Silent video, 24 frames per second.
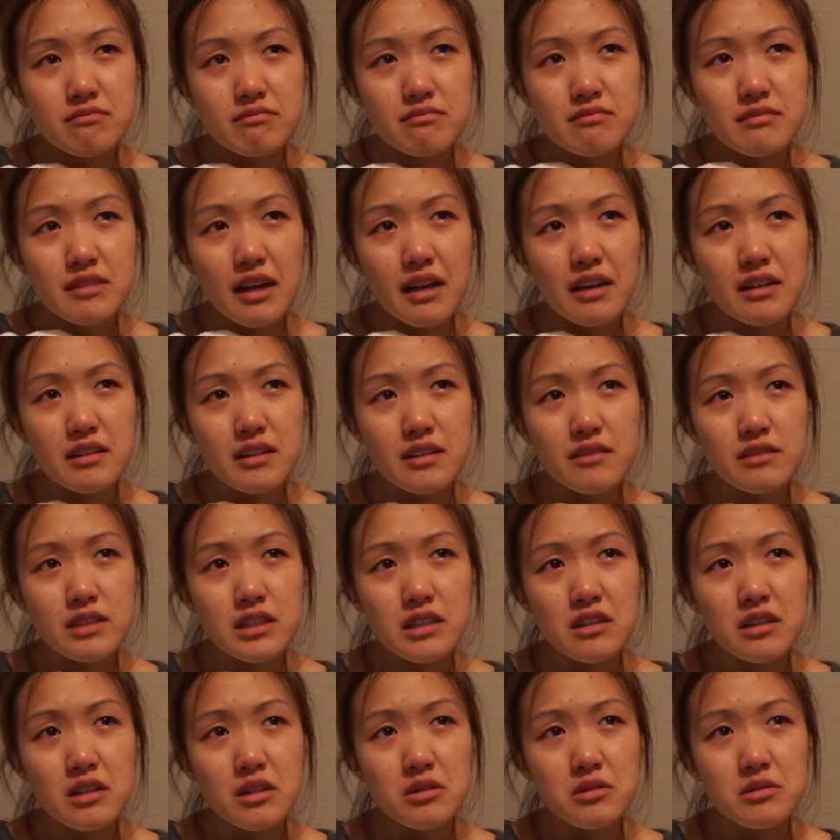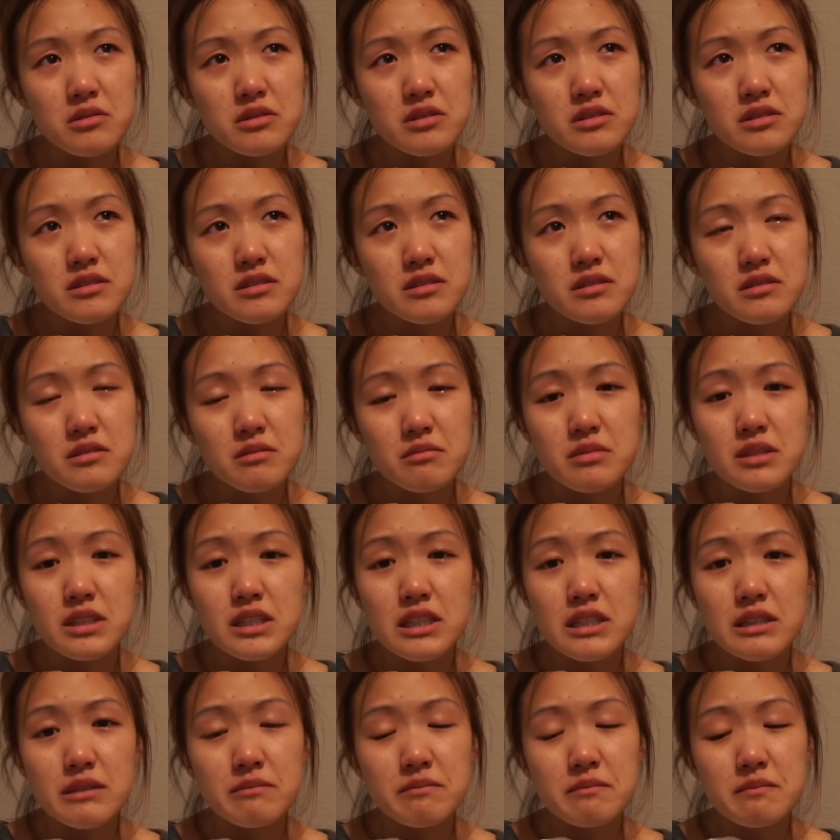not even close. But,
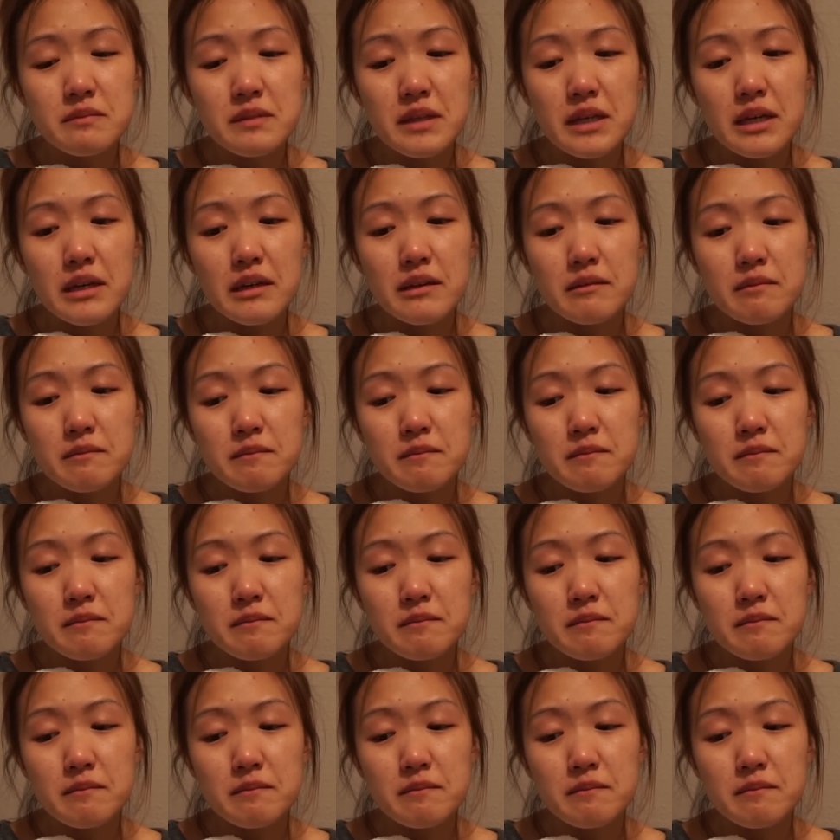yeah.